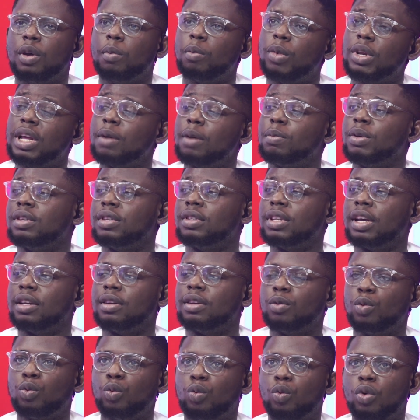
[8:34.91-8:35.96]
But that being said,
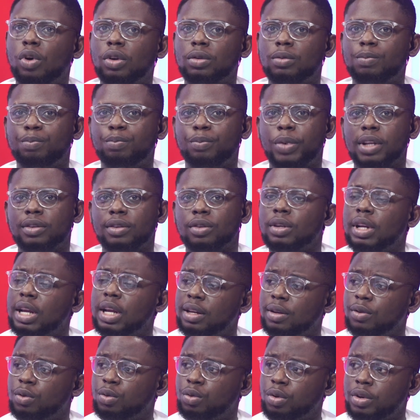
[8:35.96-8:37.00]
what particularly
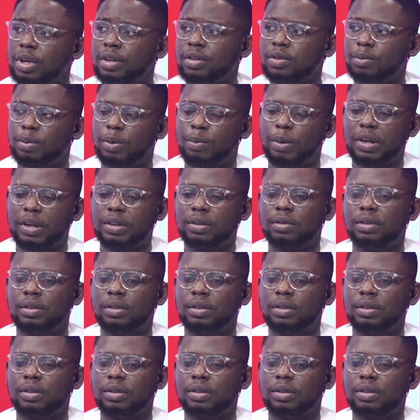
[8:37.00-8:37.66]
interests me about